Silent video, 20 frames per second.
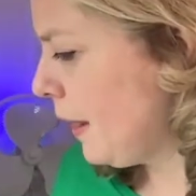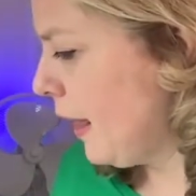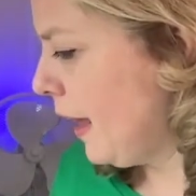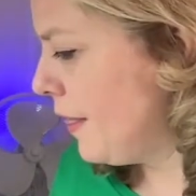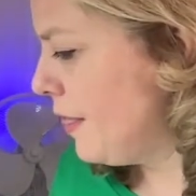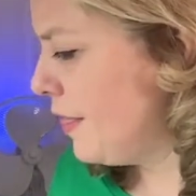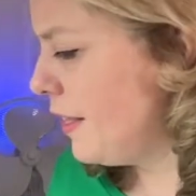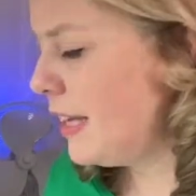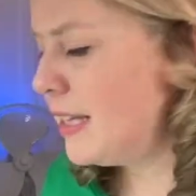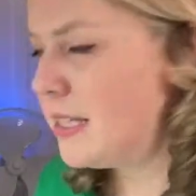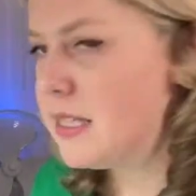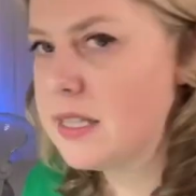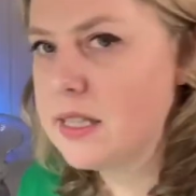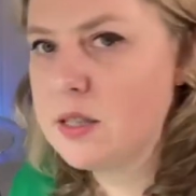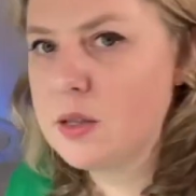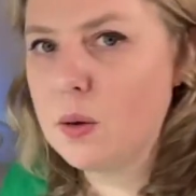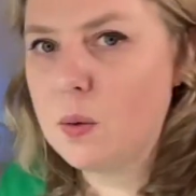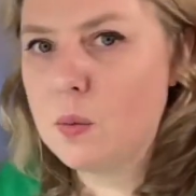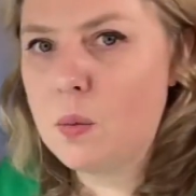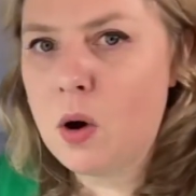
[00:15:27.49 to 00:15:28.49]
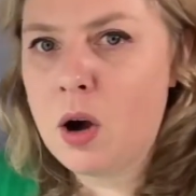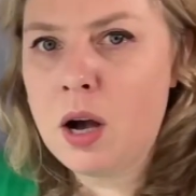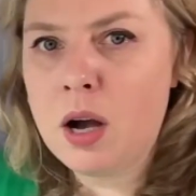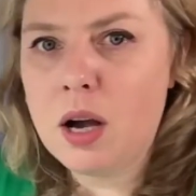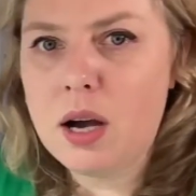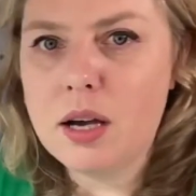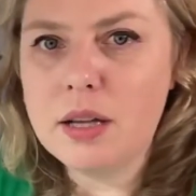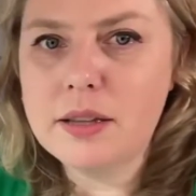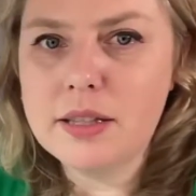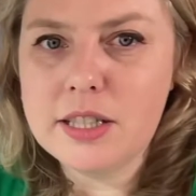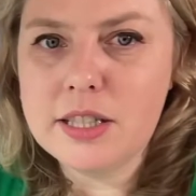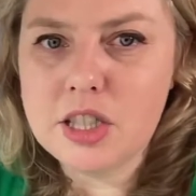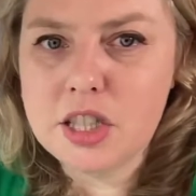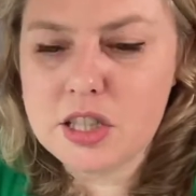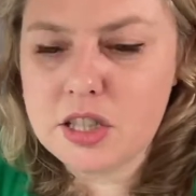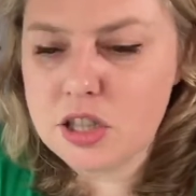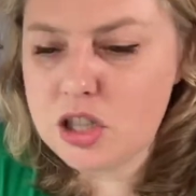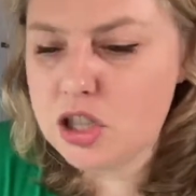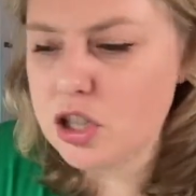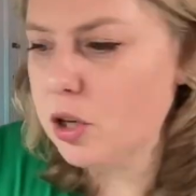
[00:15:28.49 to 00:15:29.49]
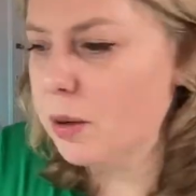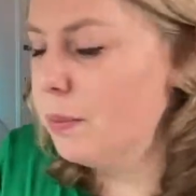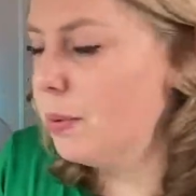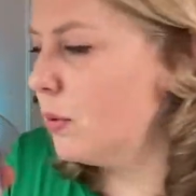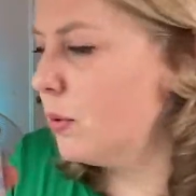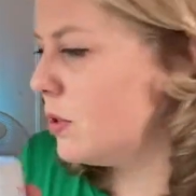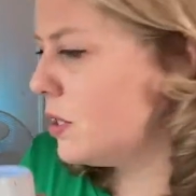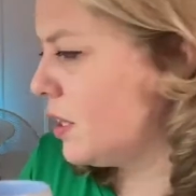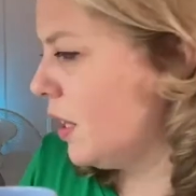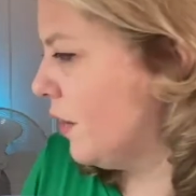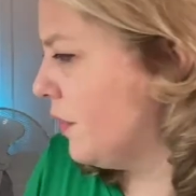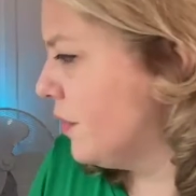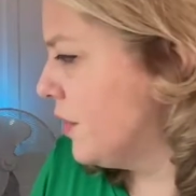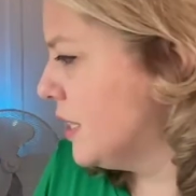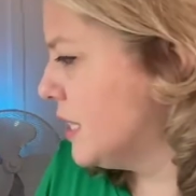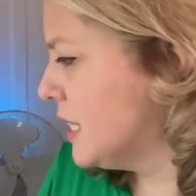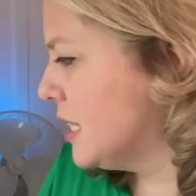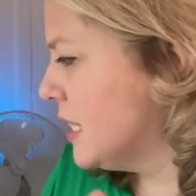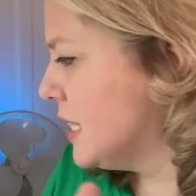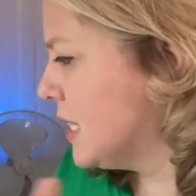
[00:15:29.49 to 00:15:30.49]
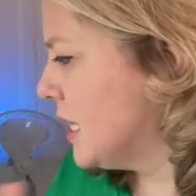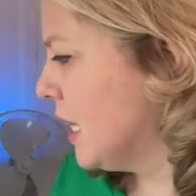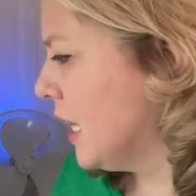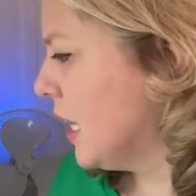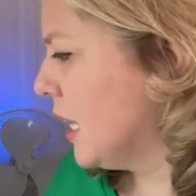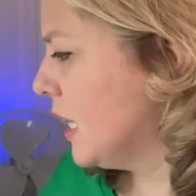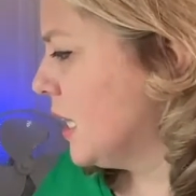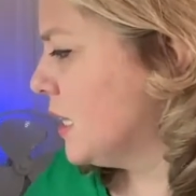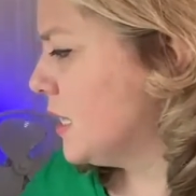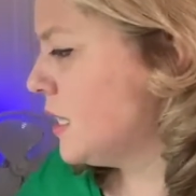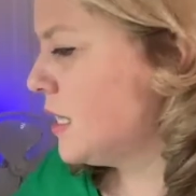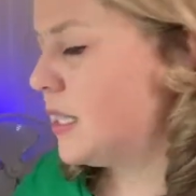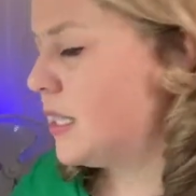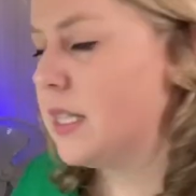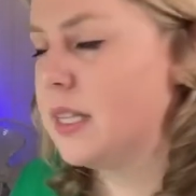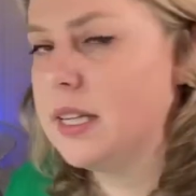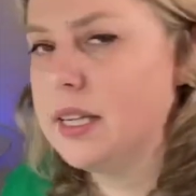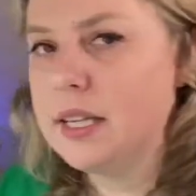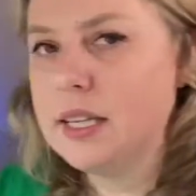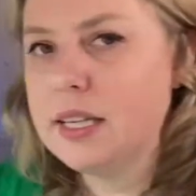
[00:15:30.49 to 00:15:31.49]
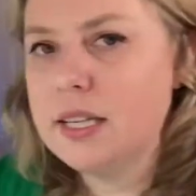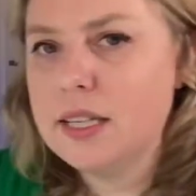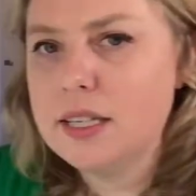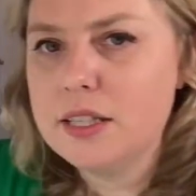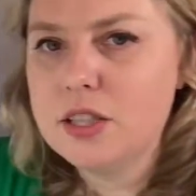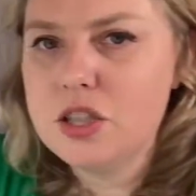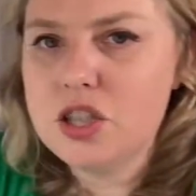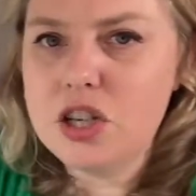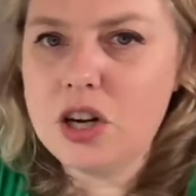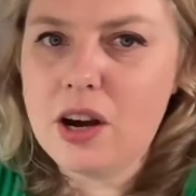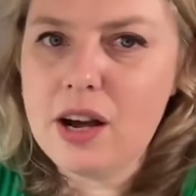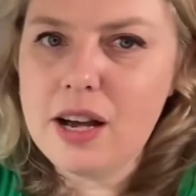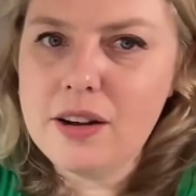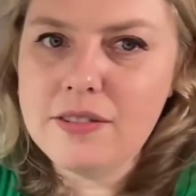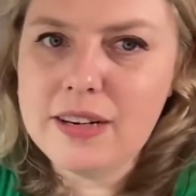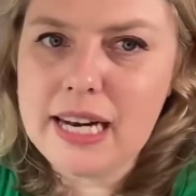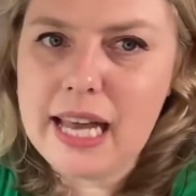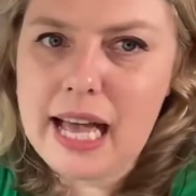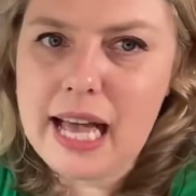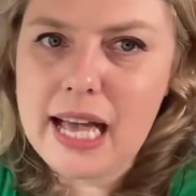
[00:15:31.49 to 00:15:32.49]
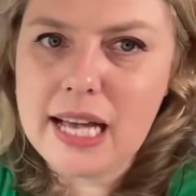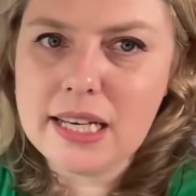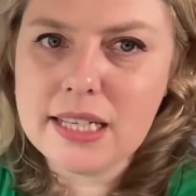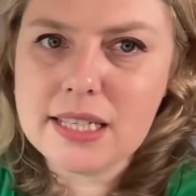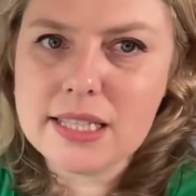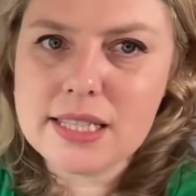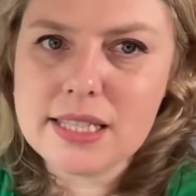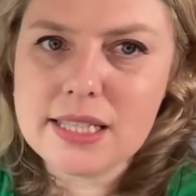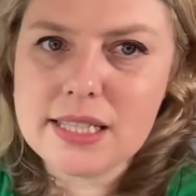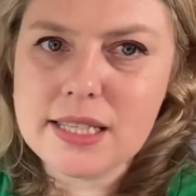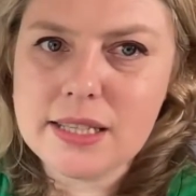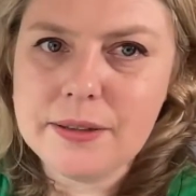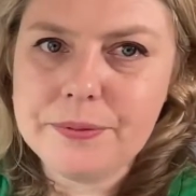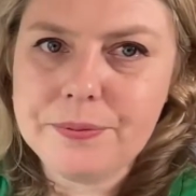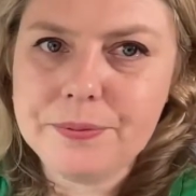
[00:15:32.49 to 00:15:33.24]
And this is the one, this is the shop bought stuff. This is this Chai Relax.